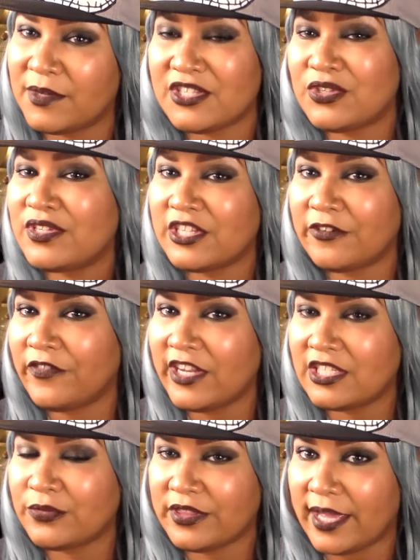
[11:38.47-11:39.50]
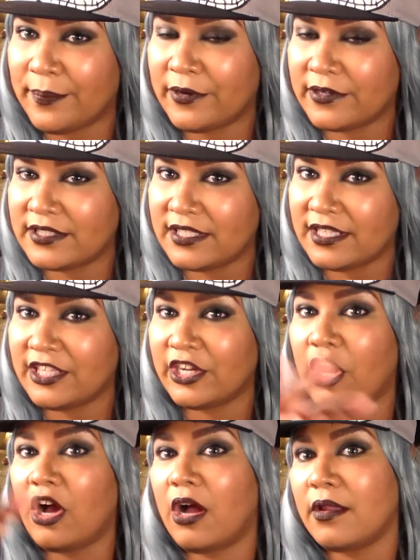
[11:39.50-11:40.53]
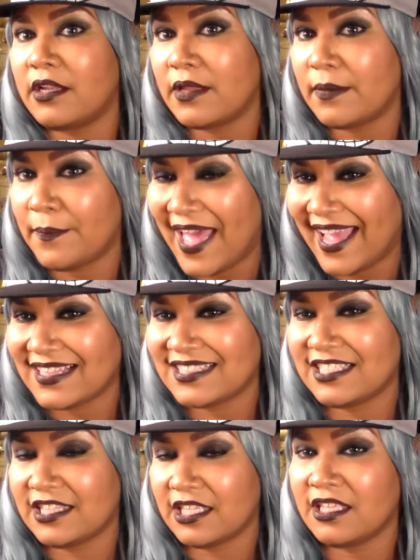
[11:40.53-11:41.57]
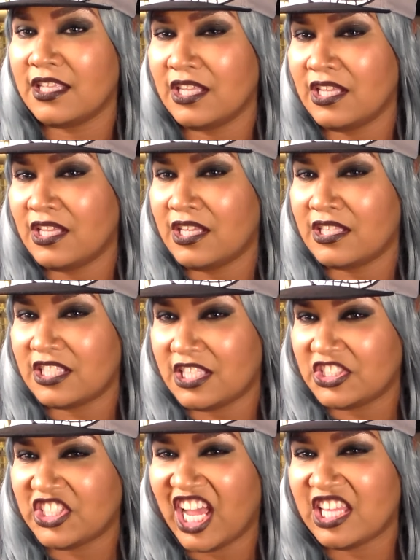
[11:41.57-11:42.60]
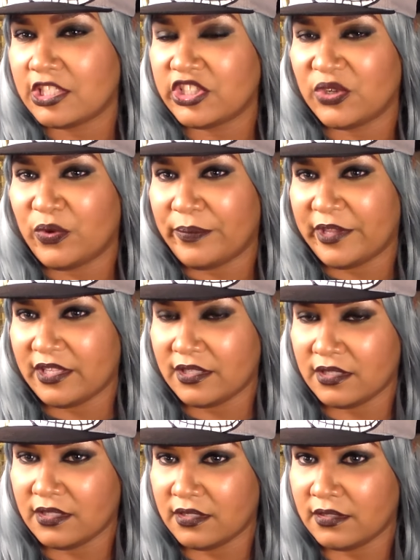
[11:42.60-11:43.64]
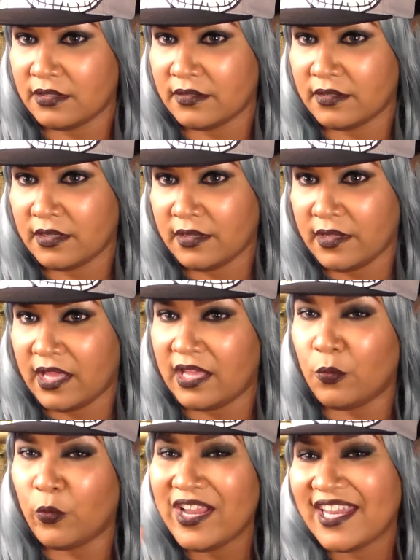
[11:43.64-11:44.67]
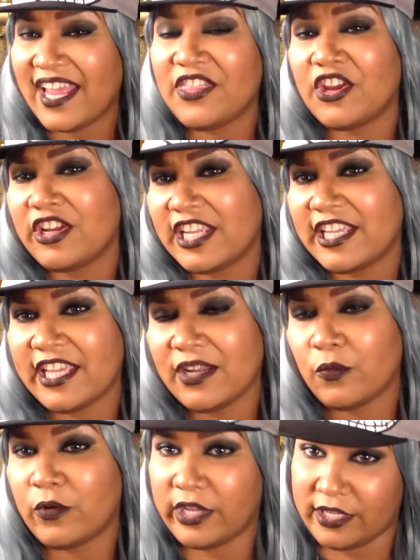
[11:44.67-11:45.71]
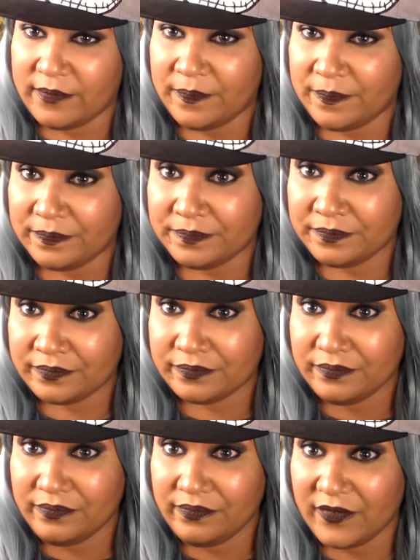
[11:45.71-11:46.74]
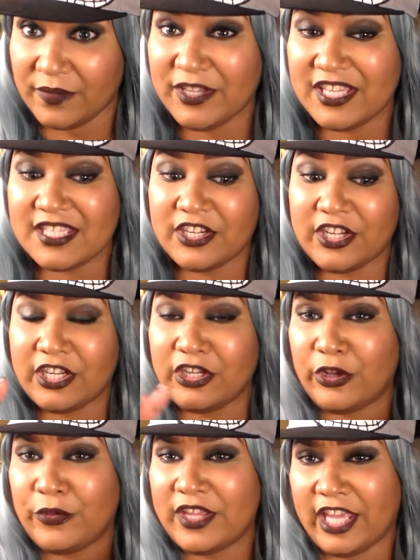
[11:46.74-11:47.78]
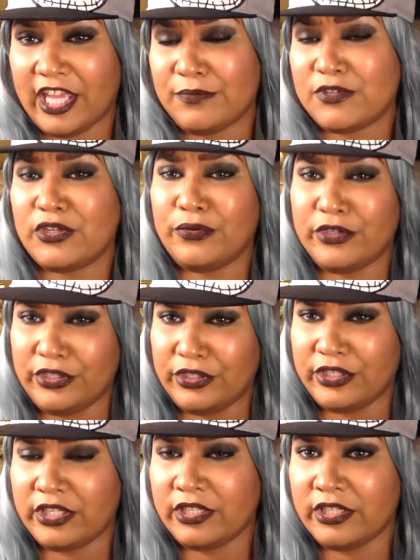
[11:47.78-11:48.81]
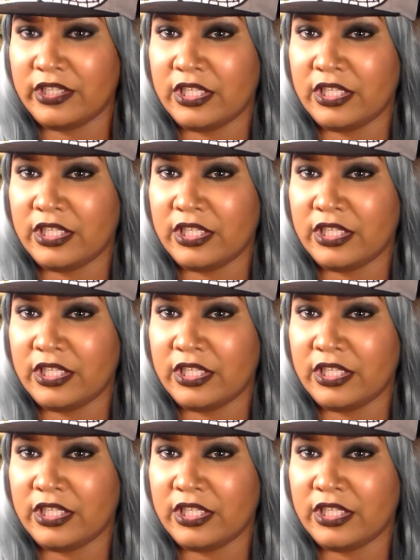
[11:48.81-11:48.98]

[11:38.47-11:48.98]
But as soon as they're finished with that person, they're on back to the to the challenging woman. And one day they're going to get one because they're going to know the game so good.